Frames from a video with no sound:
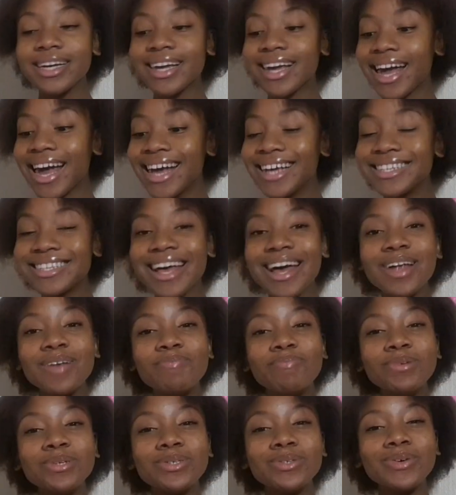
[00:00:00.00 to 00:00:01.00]
Guys, I'd
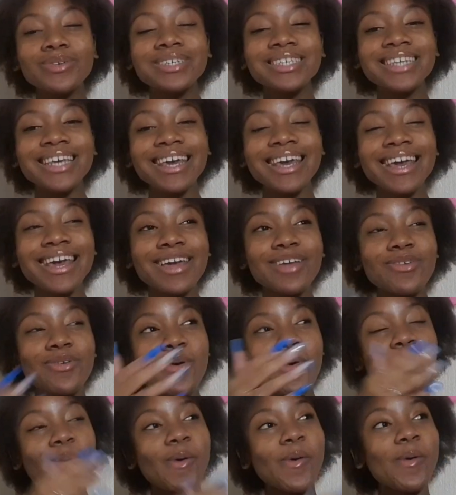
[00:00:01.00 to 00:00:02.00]
be so scared.
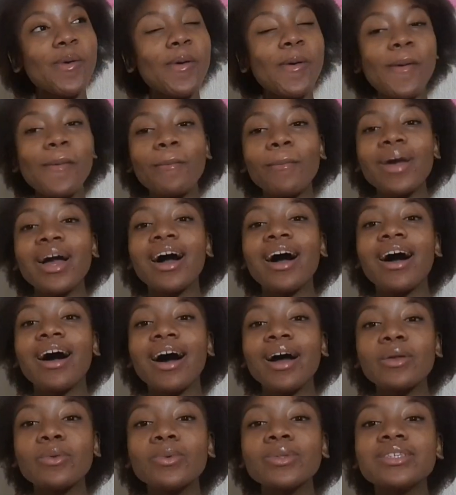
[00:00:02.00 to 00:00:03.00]
Yo, my
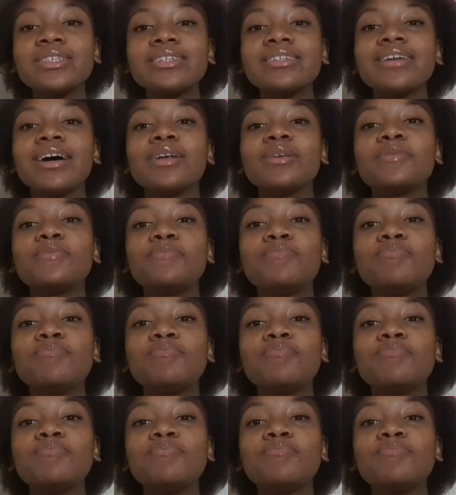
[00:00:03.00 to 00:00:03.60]
heart would start